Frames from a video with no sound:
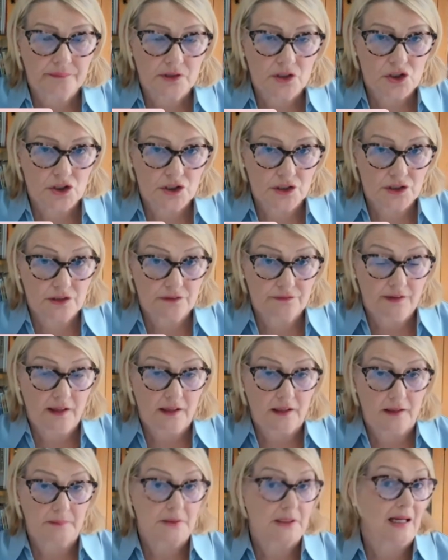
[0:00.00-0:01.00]
she'd
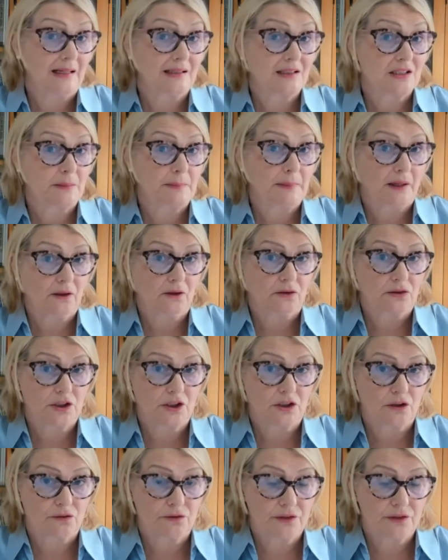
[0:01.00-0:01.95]
developed antibiotic